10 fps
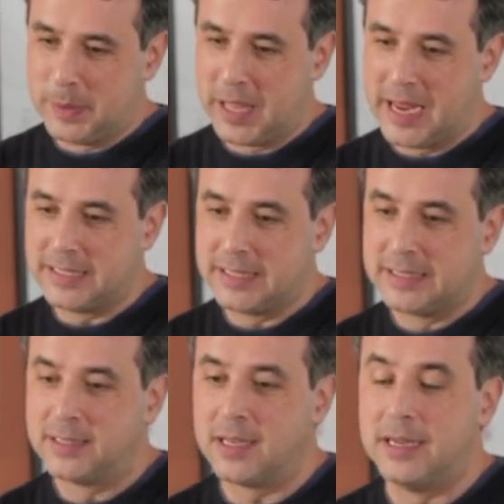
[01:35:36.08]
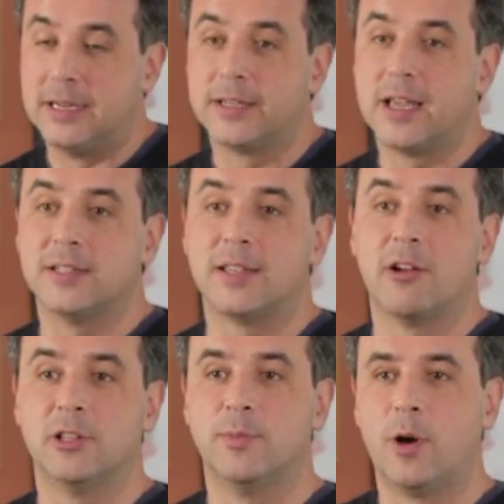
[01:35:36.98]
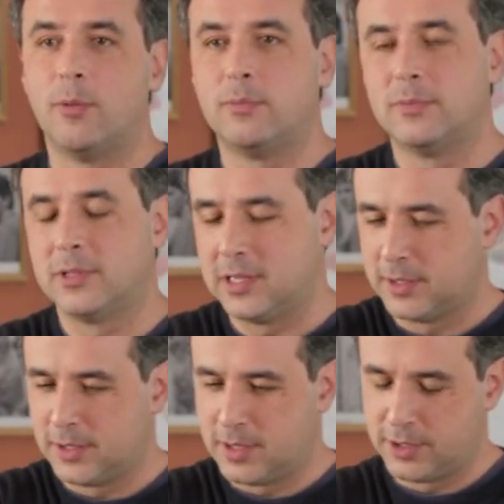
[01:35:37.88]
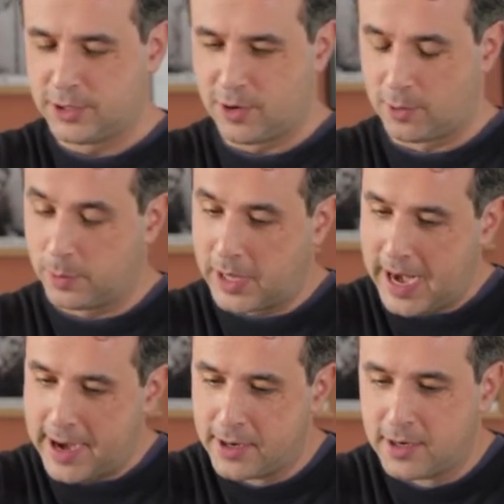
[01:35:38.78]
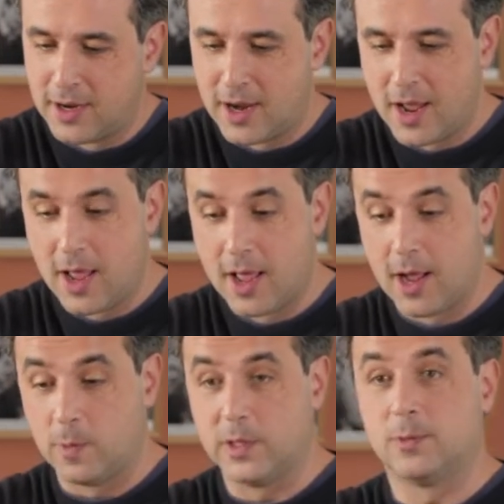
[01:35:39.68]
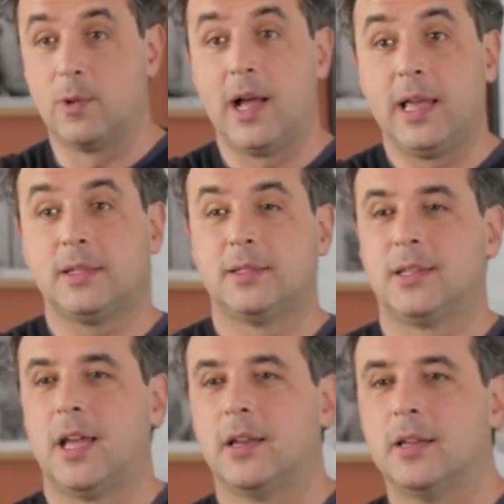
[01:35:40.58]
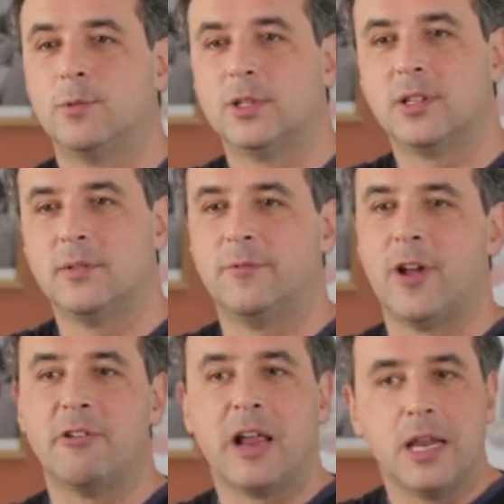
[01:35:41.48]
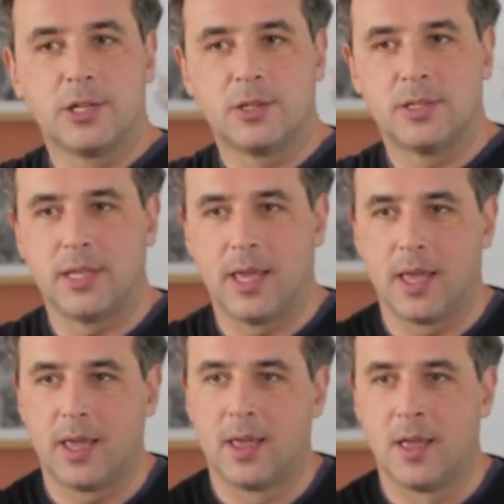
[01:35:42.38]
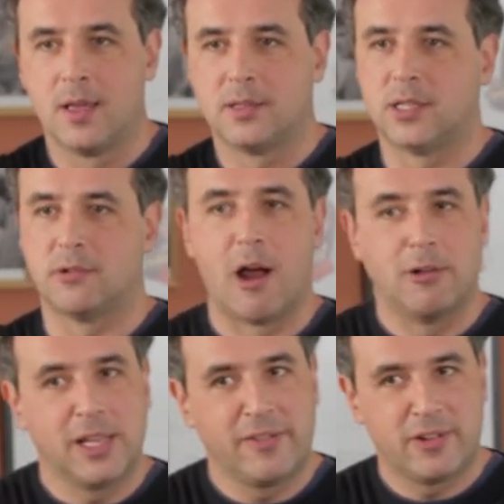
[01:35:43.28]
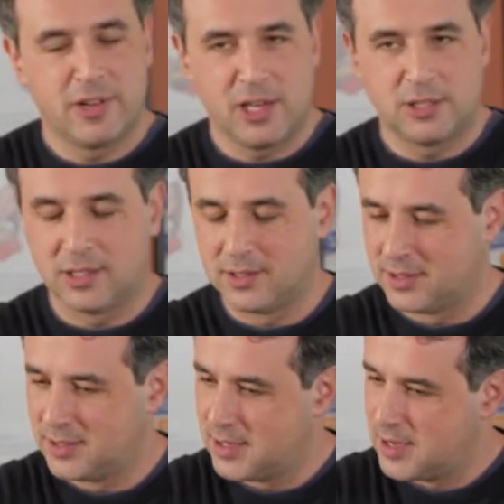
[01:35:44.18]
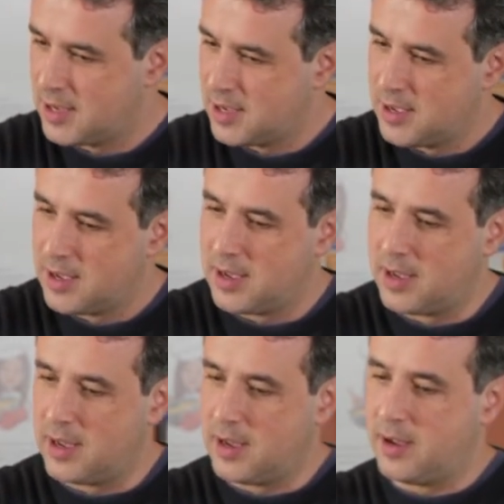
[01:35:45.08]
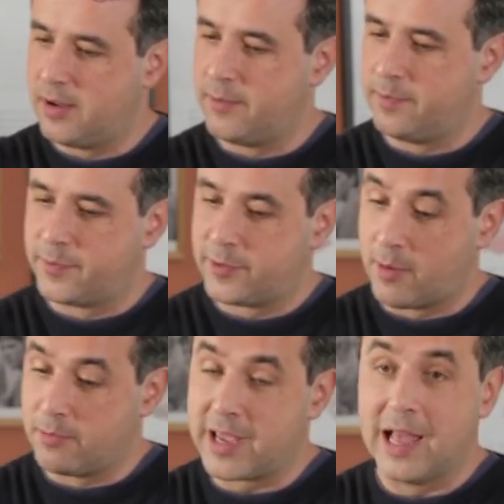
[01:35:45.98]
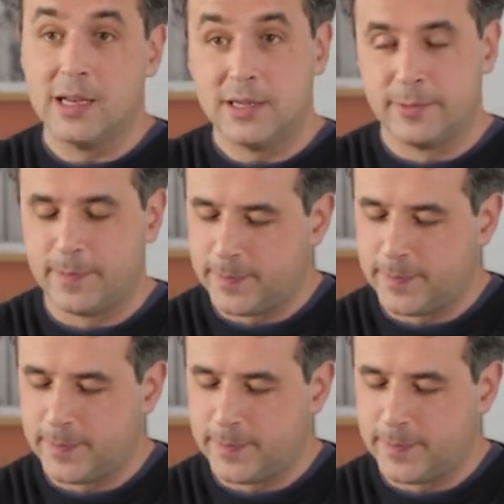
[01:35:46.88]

play this against Garrett Baum, who's a strong player with white, and it was a very interesting surrounding variation from Keller.